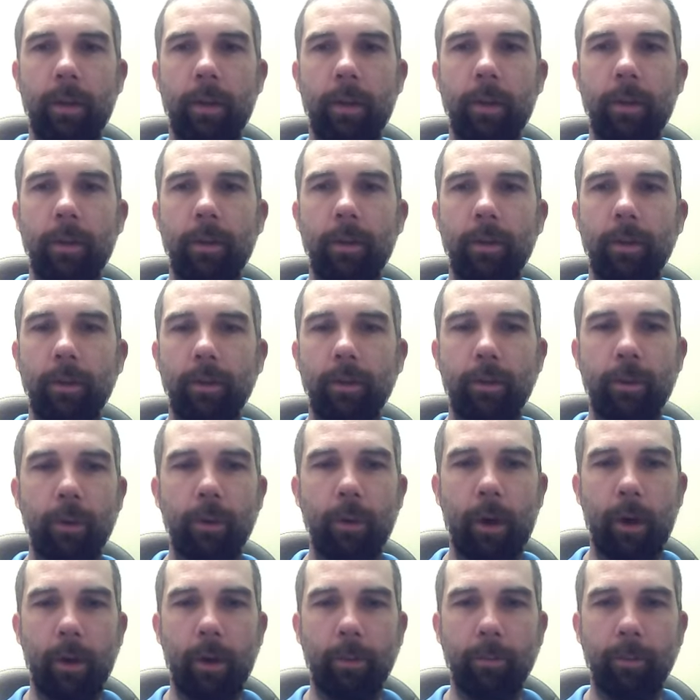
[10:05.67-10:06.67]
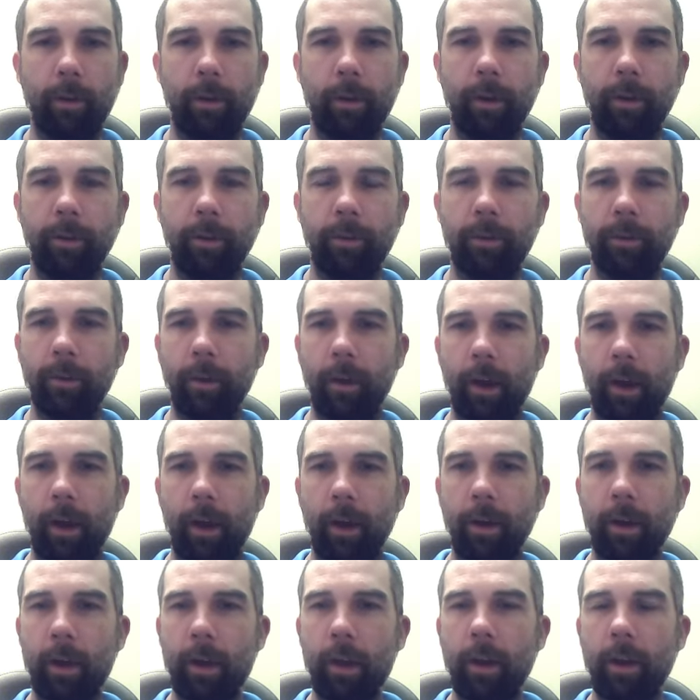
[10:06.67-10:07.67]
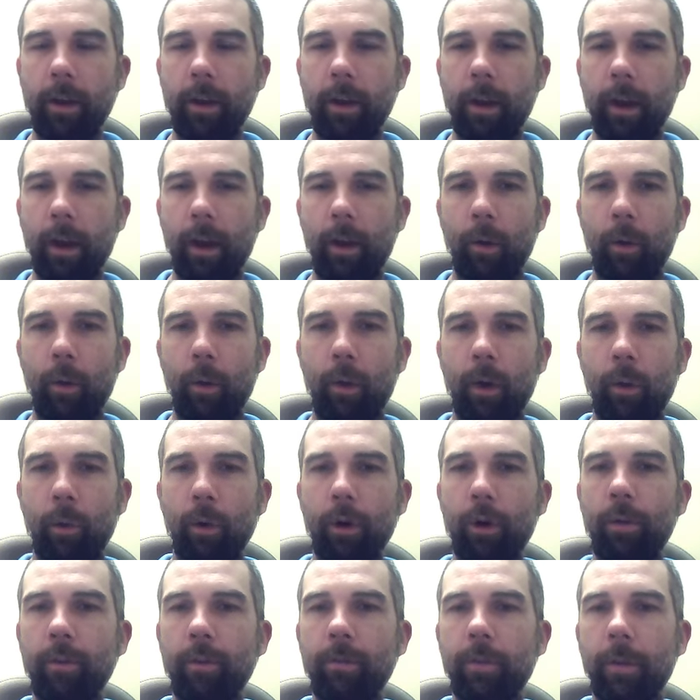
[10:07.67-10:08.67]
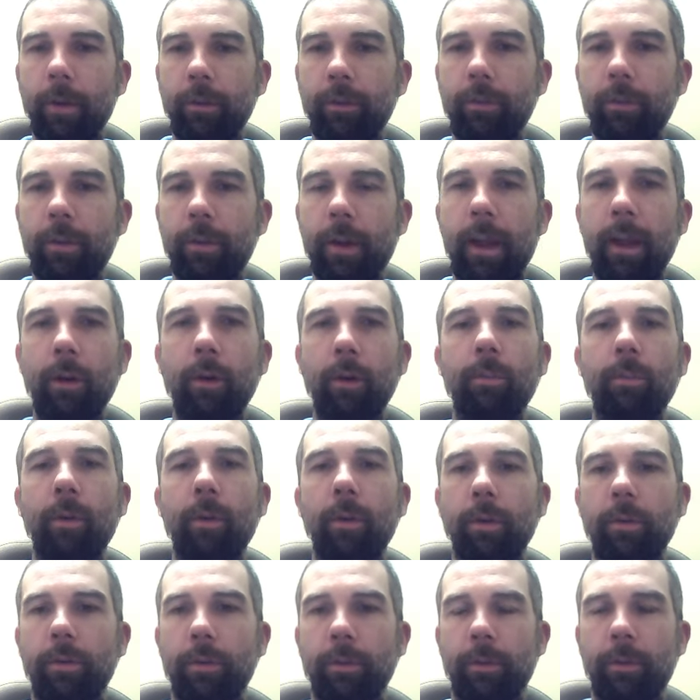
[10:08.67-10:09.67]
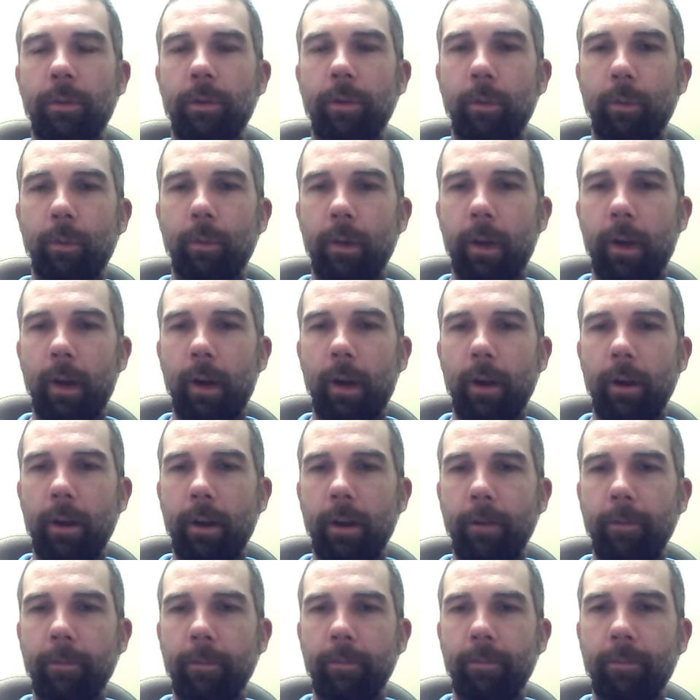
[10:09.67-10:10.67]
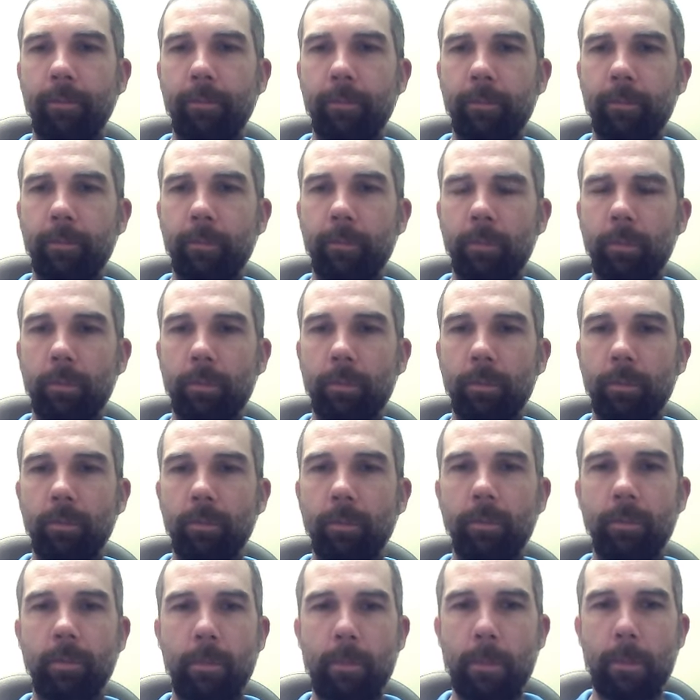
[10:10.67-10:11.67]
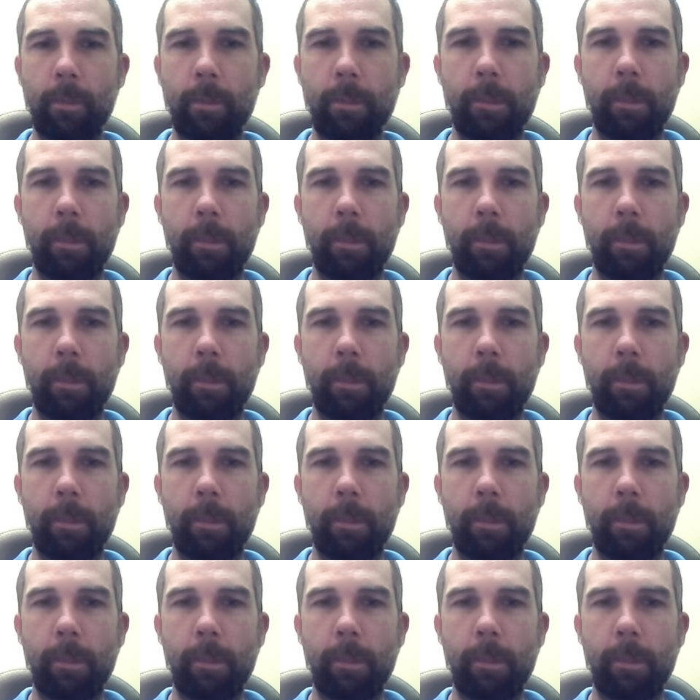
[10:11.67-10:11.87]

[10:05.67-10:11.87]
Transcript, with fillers: Oh, Doo Wop. Uh, uh, I wonder if a uh, Snagglepuss will be on here. Rain, they wanted to